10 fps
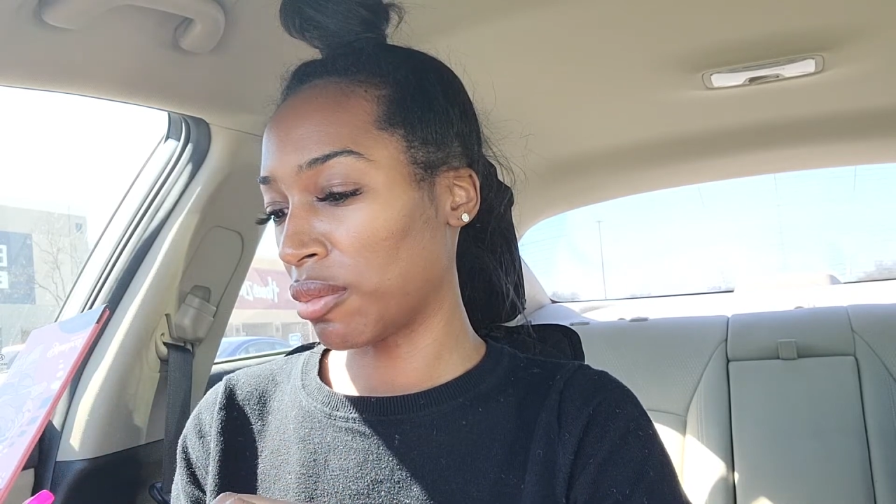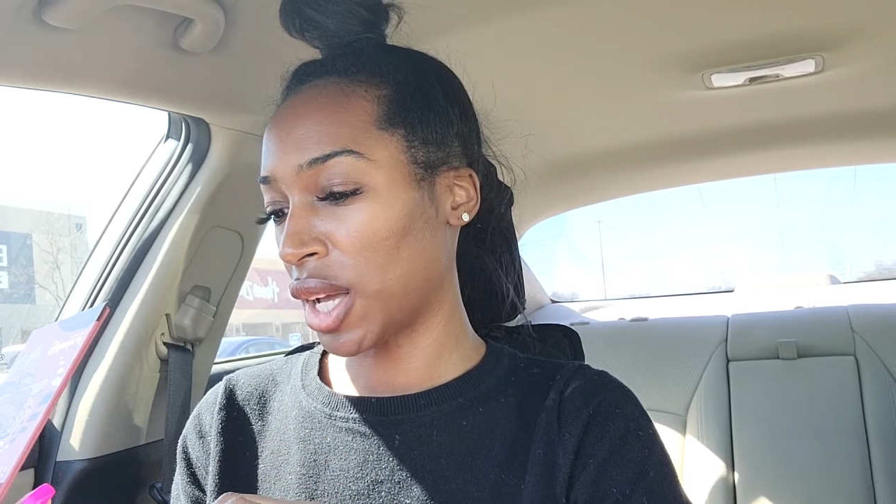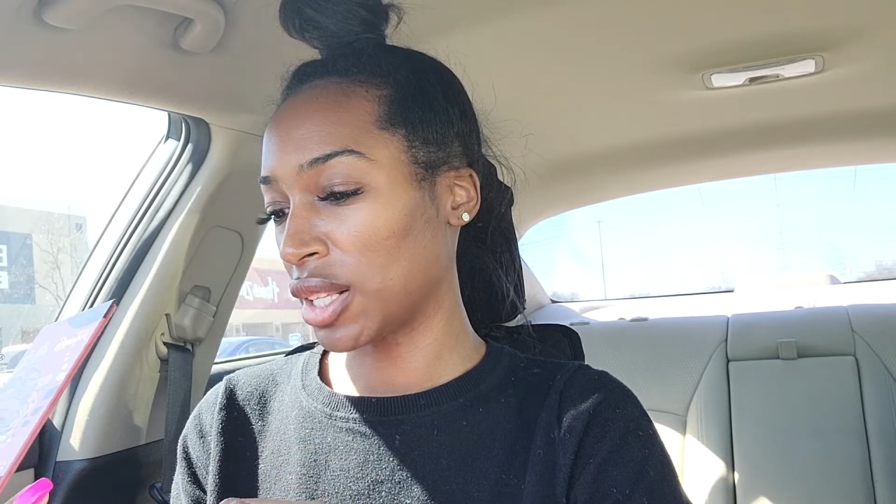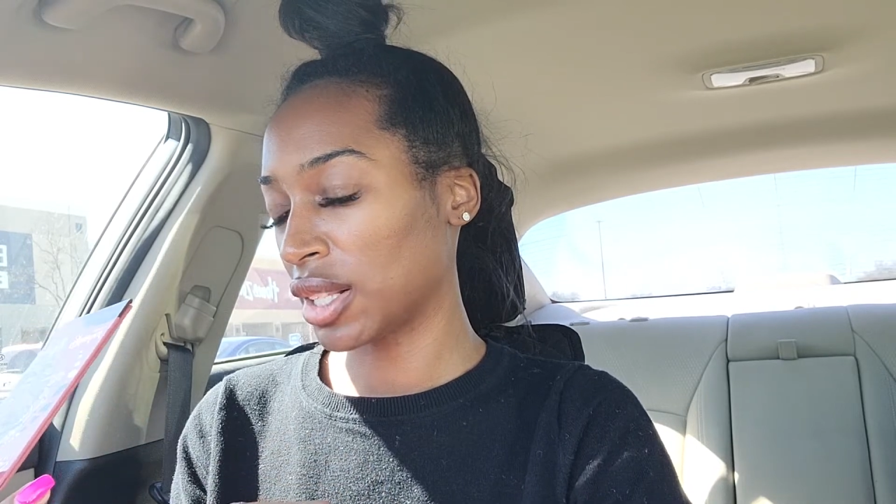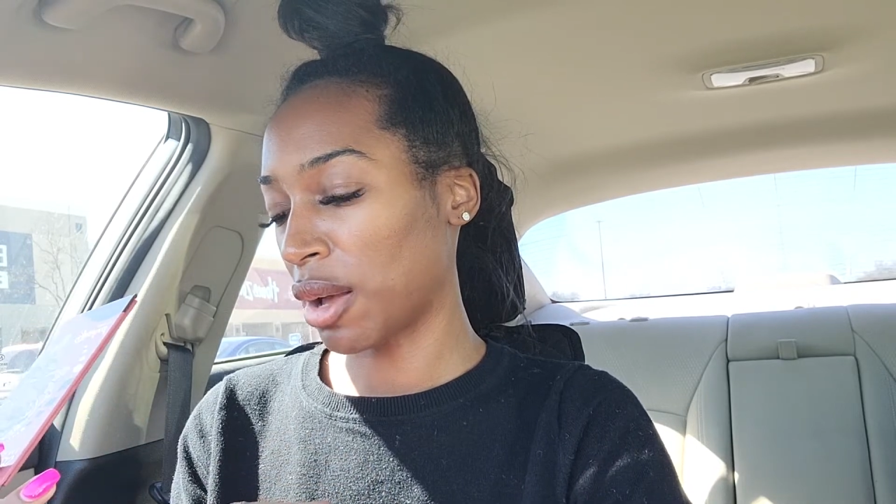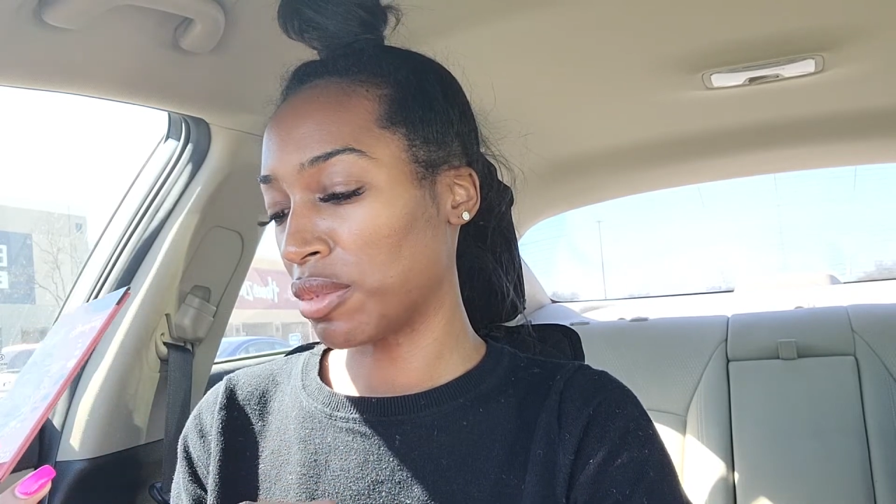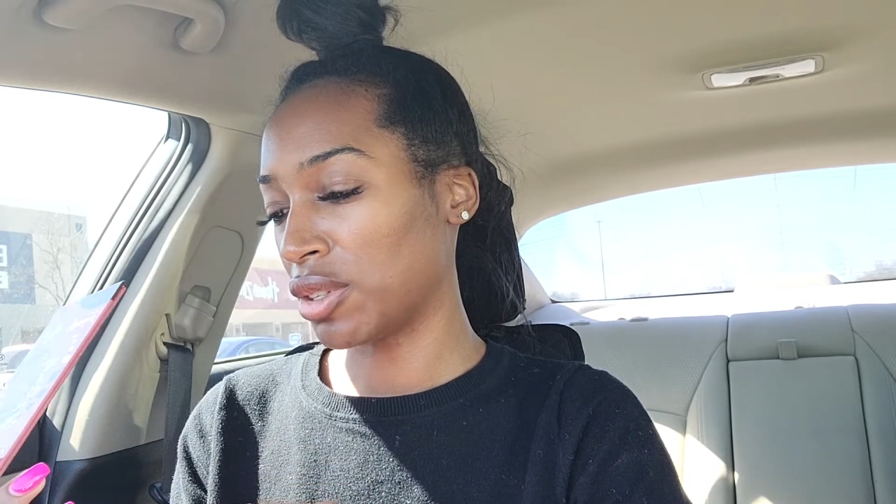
might stop